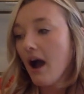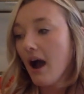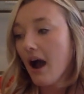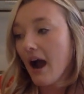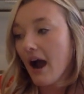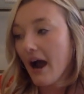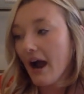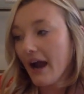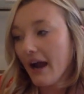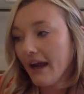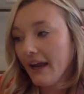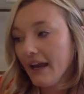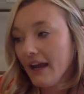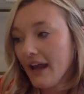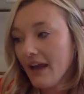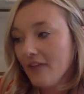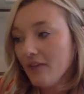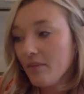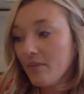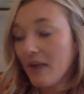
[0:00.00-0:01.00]
I
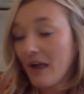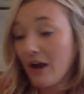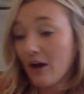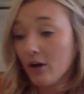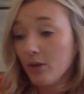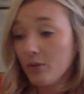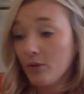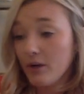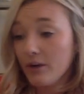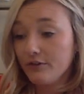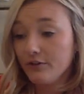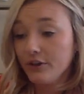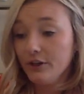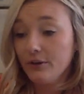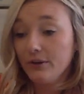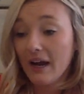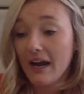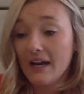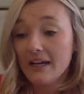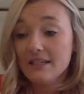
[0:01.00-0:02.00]
have a PowerPoint for
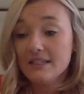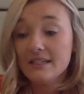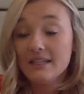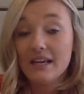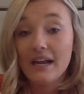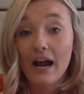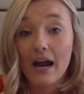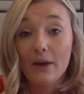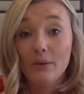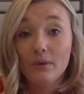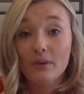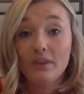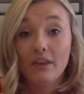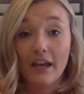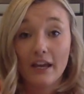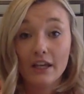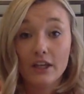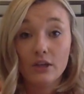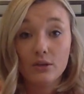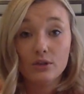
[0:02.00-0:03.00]
you guys that I would
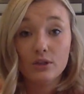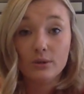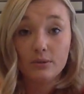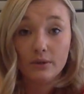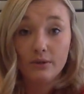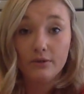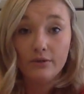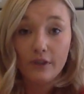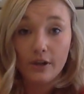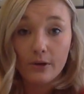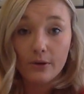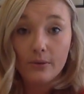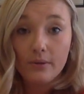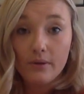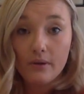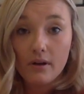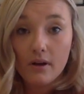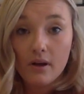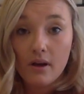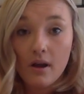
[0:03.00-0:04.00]
like you to review.
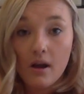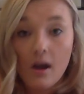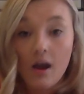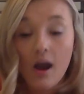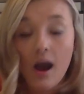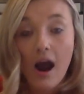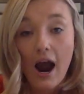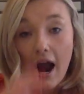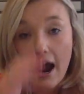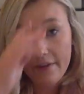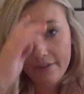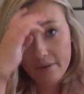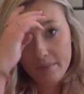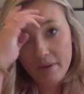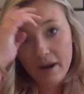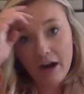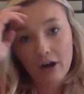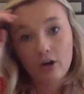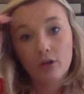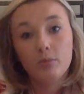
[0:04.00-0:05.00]
On the
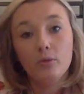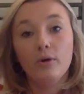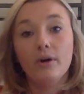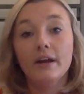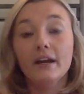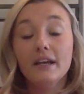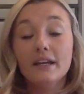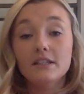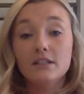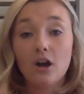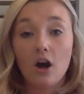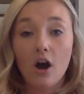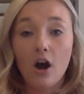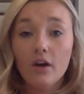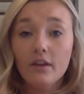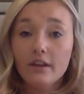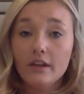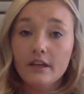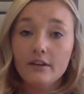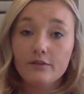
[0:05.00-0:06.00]
PowerPoint is
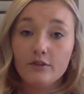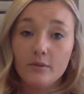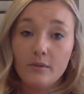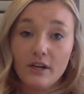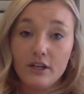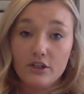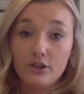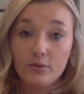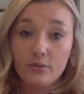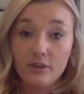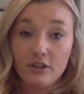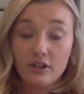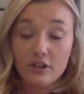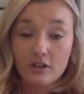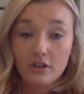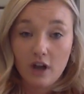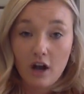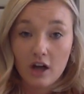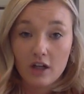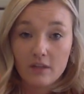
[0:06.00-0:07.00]
all the information we
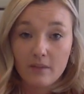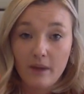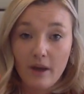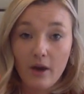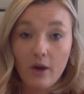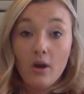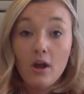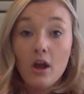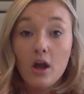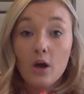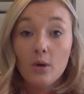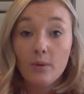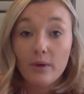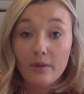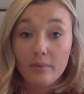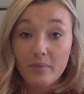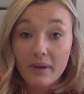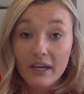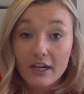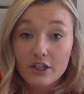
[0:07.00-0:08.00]
just talked about
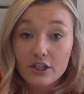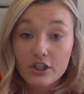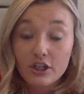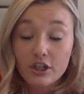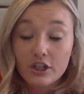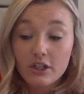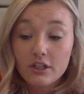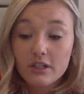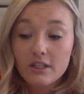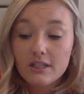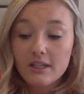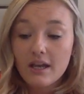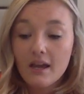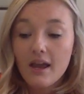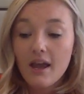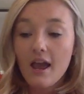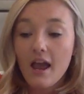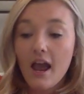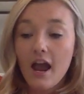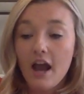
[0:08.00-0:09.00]
with pictures,
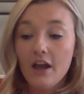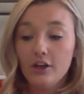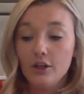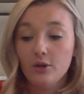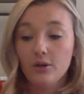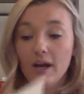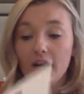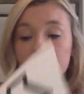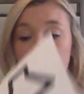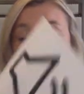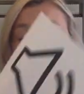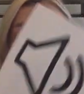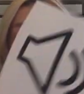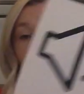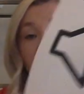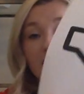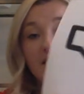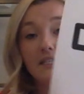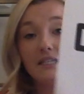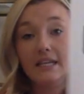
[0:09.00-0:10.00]
and you guys are going
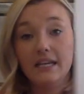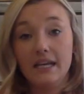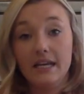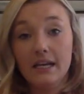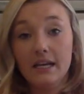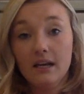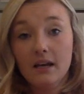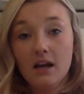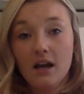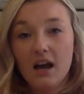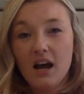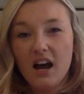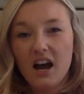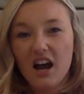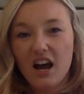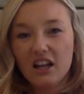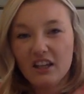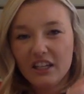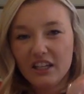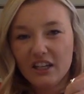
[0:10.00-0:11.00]
to see
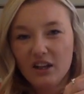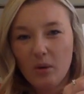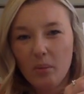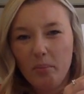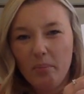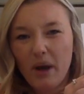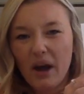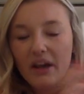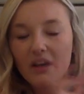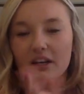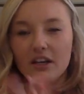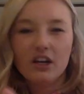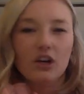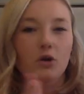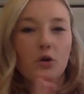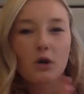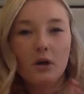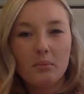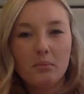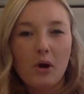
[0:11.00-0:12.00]
a little button
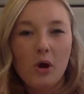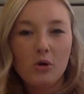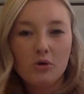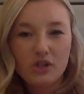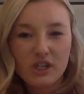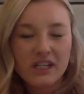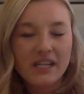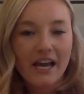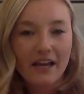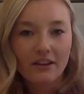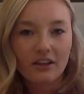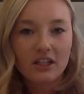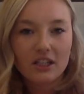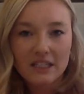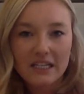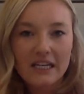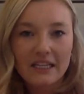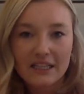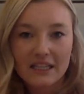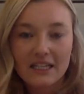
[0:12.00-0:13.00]
or emoji that looks
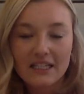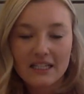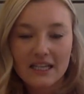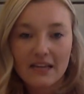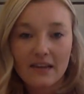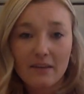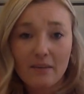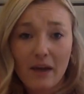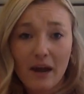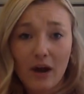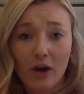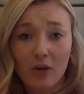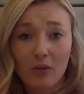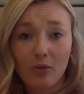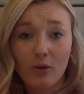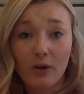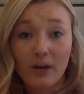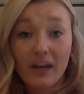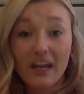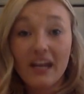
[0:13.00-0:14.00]
like this on the
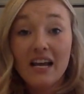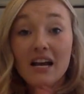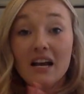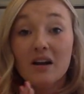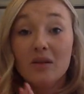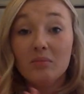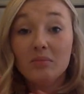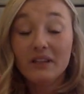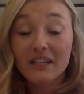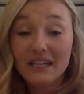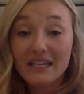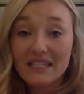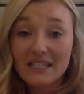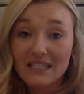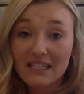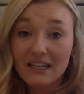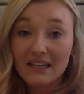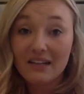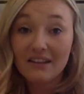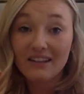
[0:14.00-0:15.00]
PowerPoint. Please
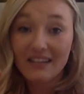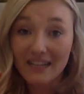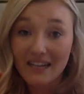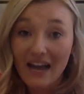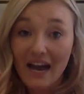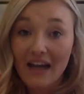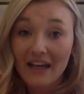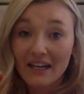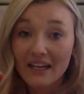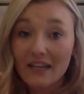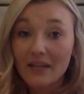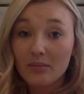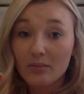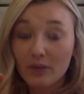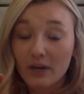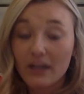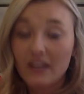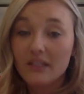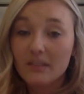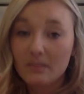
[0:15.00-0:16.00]
click on it and
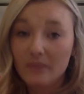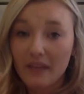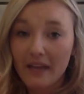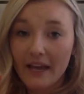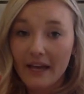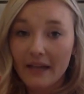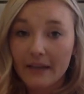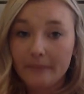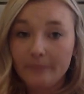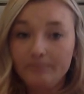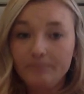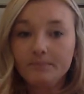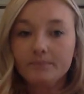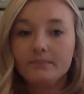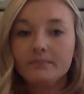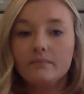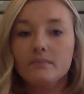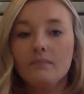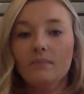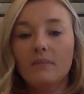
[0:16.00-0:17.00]
press play.
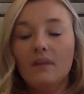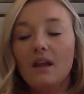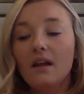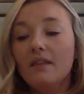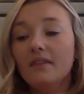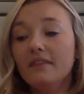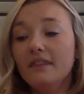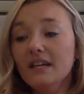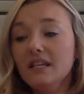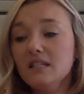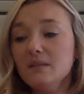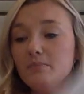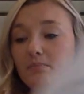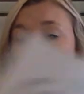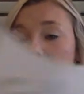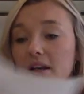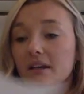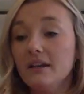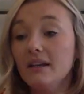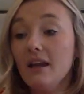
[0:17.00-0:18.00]
This
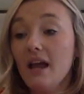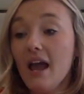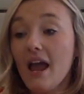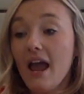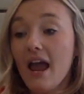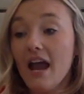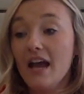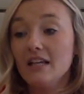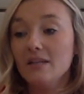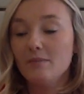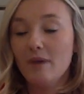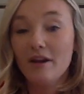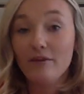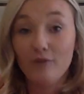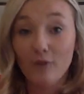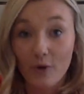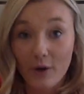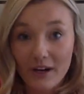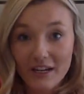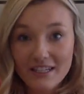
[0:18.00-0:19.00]
button has
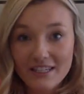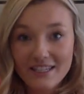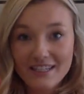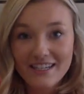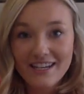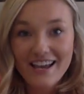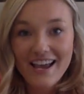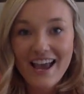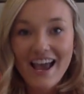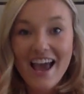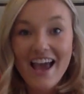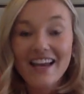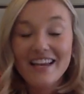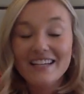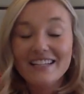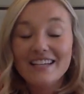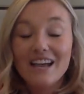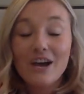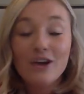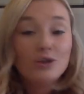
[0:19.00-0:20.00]
my voice, and
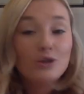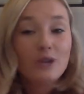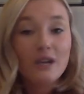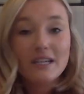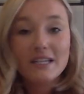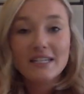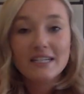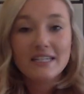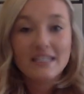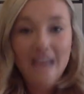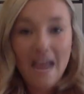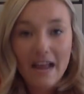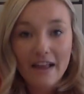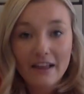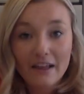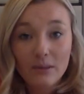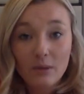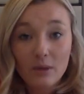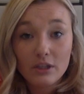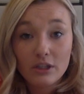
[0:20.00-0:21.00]
it tells you guys
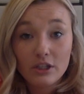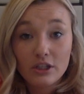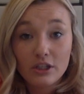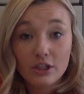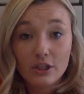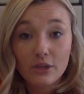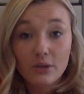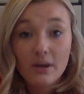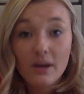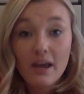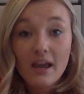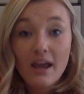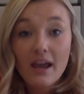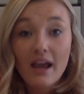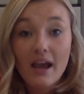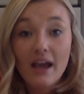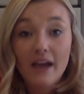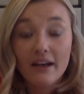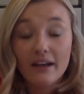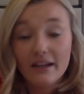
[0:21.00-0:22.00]
exactly to do,
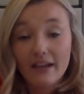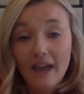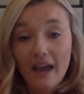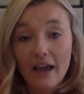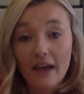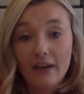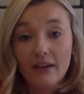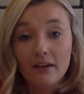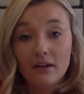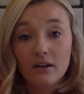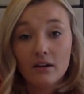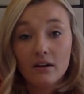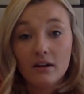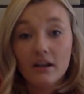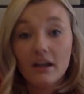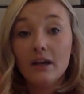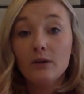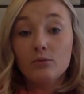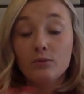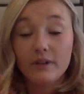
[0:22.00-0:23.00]
and again,
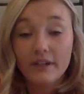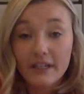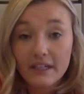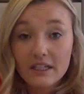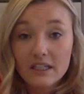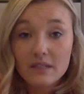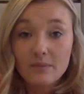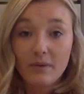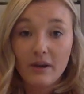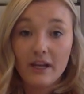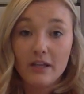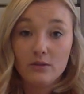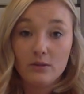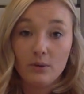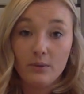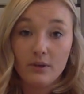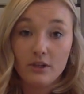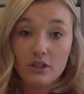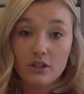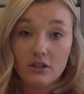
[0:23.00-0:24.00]
re-explains
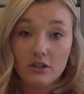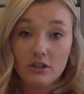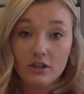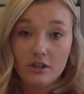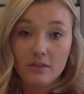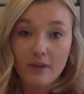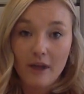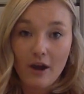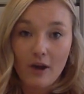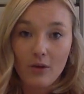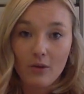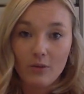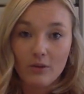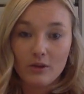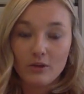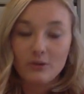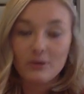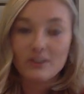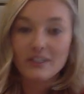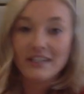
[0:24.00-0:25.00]
what we just learned about,
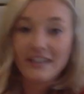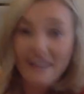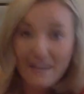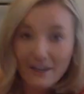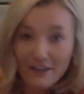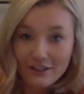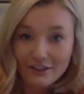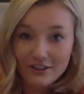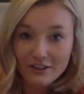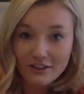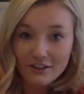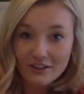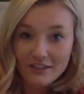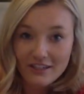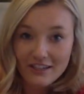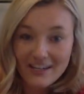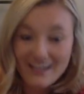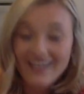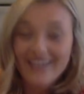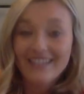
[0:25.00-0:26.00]
which was
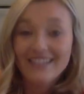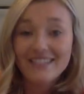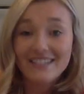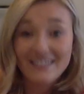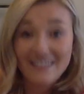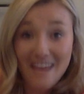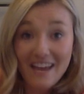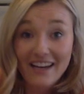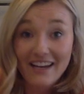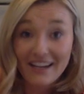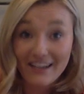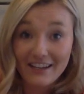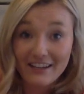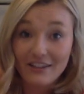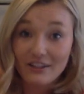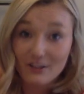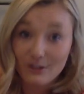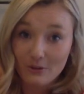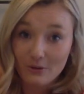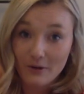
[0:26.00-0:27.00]
characters and setting in the
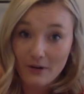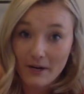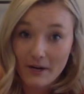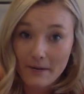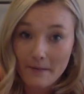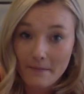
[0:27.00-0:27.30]
story.